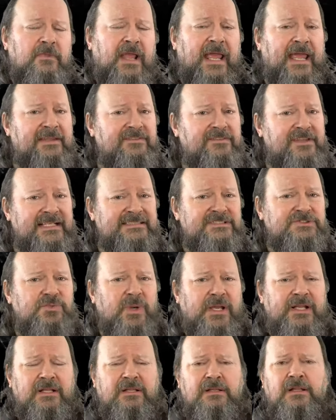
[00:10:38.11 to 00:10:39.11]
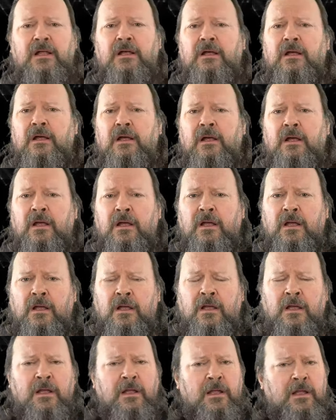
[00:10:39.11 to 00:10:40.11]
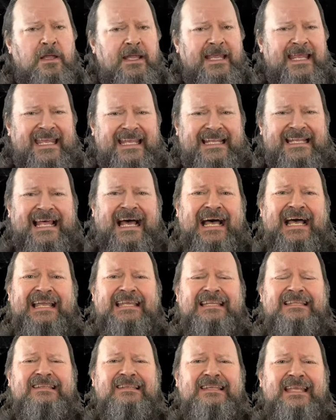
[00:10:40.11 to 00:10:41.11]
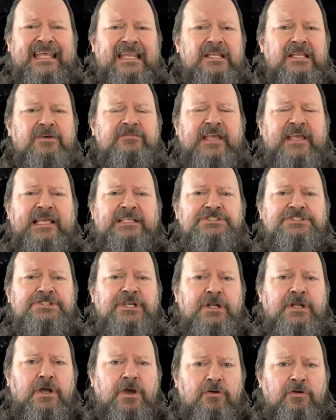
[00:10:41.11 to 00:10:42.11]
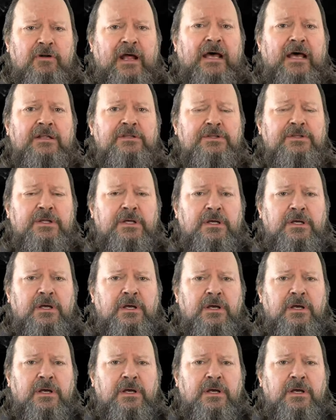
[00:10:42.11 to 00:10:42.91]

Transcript: And this will ignite innovation around